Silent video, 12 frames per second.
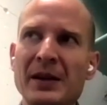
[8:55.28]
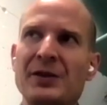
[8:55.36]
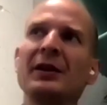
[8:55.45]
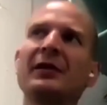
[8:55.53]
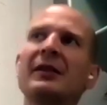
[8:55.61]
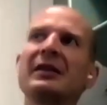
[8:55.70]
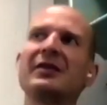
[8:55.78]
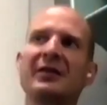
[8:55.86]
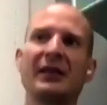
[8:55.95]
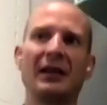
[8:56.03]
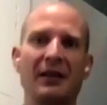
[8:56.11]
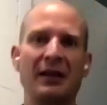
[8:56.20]
it's not
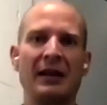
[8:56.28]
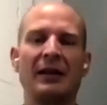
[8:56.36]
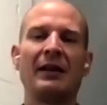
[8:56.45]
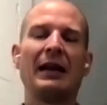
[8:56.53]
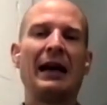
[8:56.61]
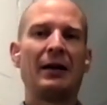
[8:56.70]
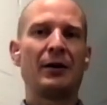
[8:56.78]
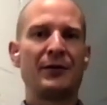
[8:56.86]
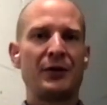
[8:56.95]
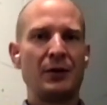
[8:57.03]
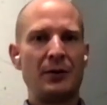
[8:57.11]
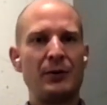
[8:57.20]
necessarily the, the lack
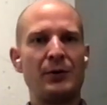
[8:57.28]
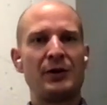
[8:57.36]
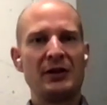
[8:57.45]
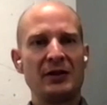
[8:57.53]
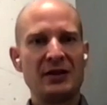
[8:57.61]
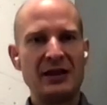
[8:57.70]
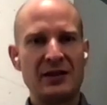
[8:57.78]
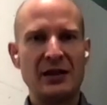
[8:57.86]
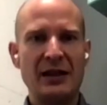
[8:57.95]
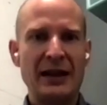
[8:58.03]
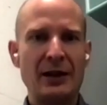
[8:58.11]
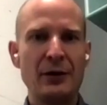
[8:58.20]
of solutions, it's
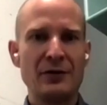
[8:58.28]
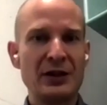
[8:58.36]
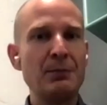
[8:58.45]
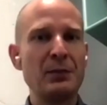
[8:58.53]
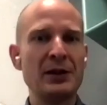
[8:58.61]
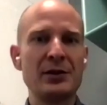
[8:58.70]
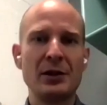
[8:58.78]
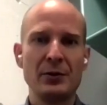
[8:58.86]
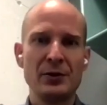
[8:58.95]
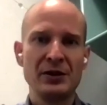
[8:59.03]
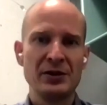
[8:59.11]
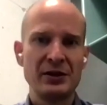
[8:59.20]
the lack of simple
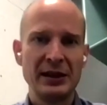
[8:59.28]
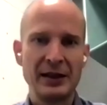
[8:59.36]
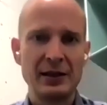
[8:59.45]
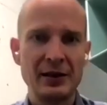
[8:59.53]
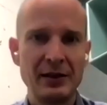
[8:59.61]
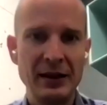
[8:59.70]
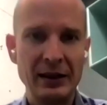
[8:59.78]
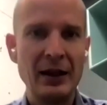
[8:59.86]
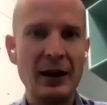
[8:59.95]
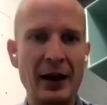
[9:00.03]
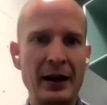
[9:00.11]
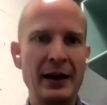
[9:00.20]
solutions that that
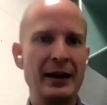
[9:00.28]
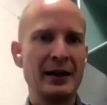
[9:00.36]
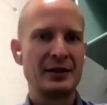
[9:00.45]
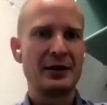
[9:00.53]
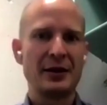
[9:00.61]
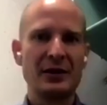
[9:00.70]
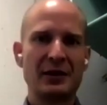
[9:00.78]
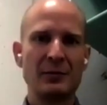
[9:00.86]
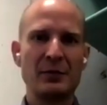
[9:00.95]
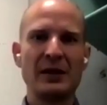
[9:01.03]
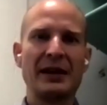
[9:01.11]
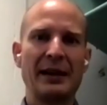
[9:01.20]
I as a
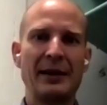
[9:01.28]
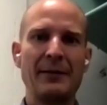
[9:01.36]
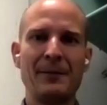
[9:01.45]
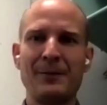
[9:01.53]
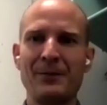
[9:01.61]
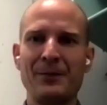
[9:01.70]
customer can